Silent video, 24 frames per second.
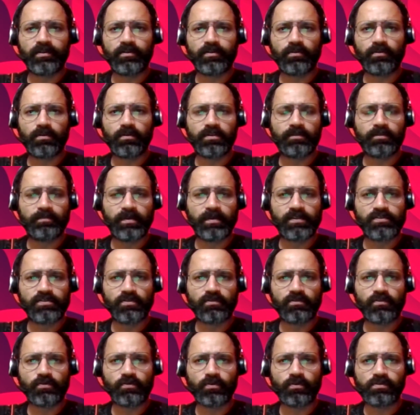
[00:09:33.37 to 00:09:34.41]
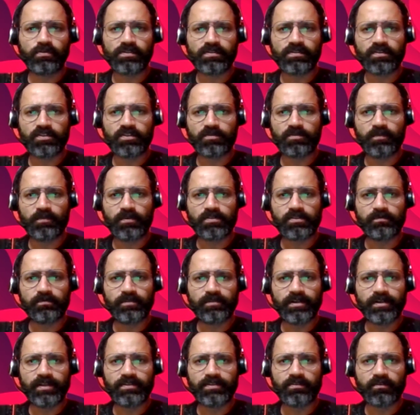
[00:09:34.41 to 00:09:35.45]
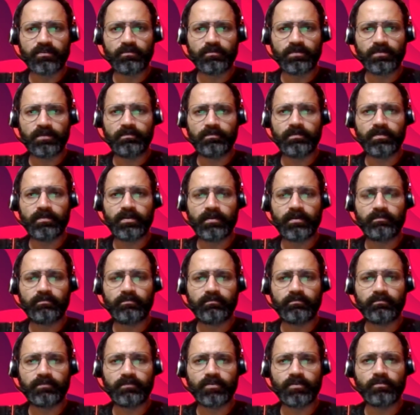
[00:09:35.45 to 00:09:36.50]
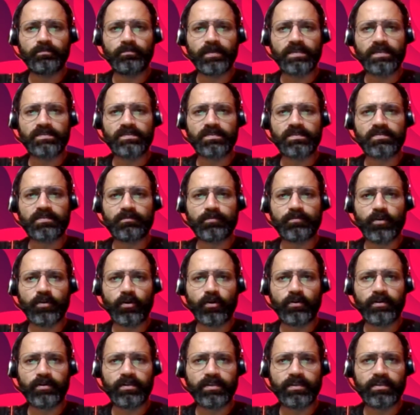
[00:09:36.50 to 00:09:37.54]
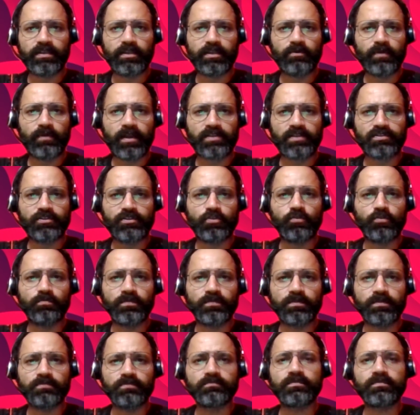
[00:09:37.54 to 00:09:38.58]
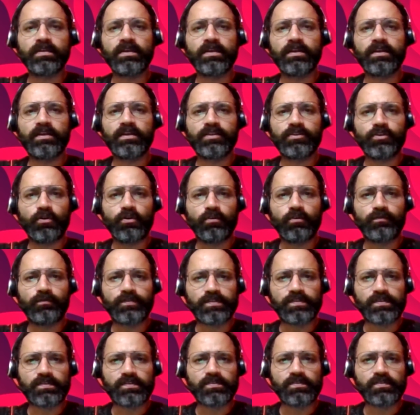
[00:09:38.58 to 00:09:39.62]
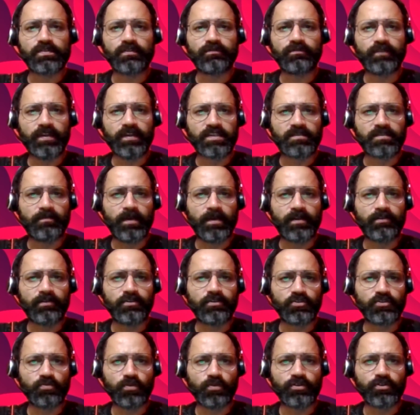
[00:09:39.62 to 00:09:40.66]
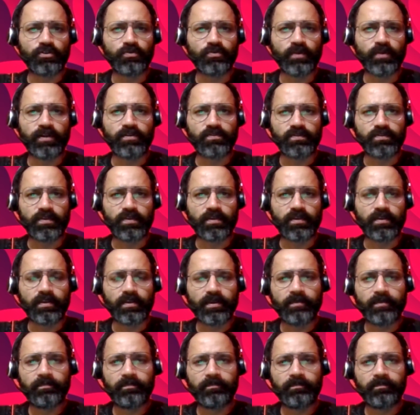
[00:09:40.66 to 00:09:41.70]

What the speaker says: It all depends on the roles and responsibilities of the people, and basis the priority, they would actually open the offices in a phased manner, is what you're trying to say. Yeah.